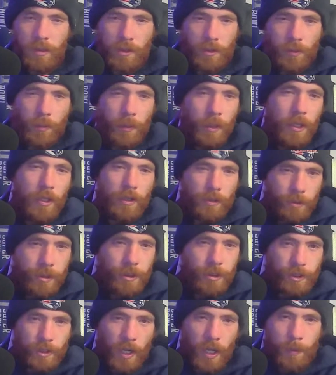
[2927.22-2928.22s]
The real
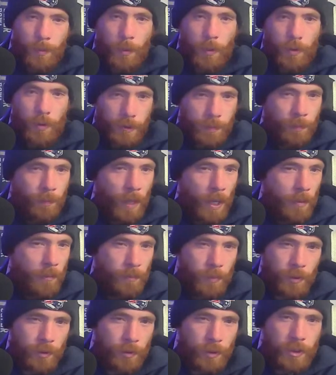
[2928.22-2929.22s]
disciple is
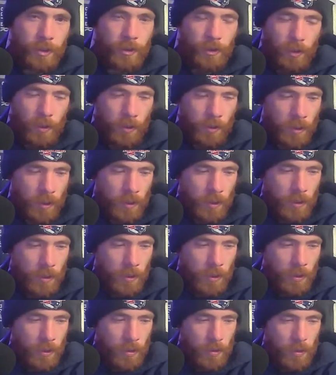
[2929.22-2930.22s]
Patricia.
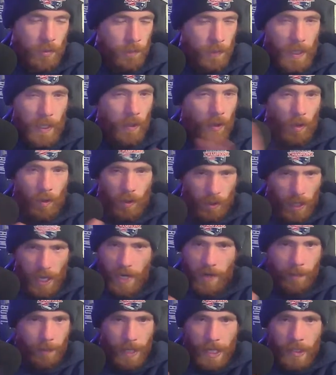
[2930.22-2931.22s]
A
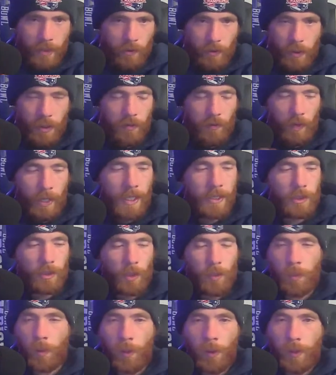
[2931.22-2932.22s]
lot of Patriots
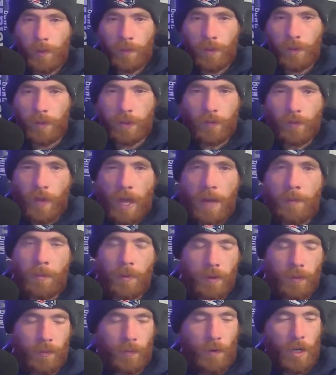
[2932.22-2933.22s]
fans are rooting for this fat
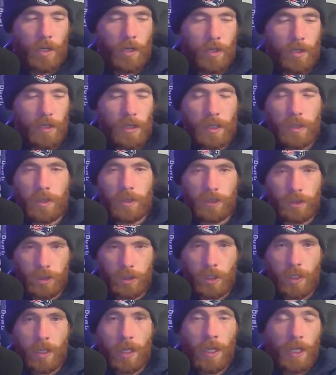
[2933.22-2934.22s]
motherfucker to get this
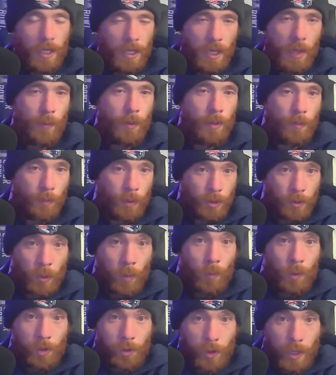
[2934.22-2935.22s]
shit, and
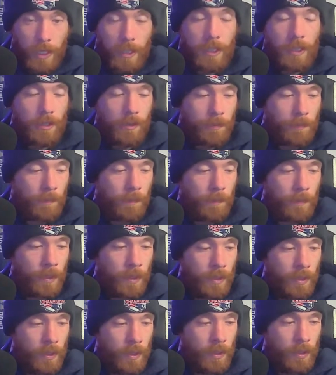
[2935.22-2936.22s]
we're thinking.
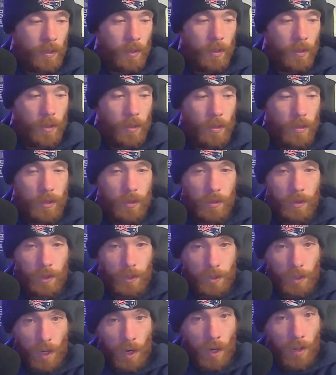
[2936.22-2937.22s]

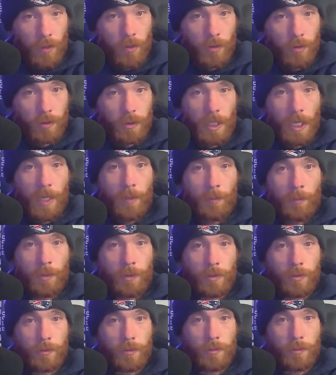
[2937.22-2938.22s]
The Cardinals game
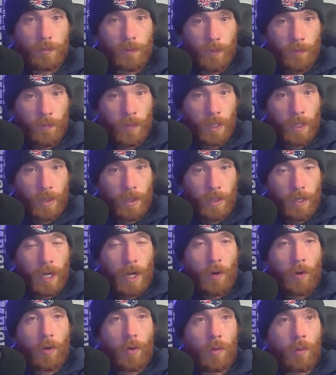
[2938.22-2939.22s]
was, we figured it
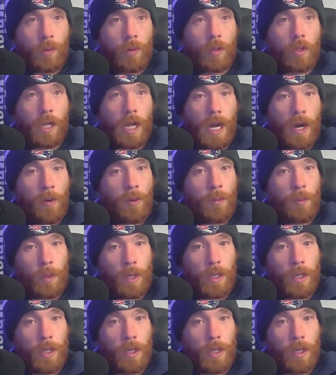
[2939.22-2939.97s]
out how to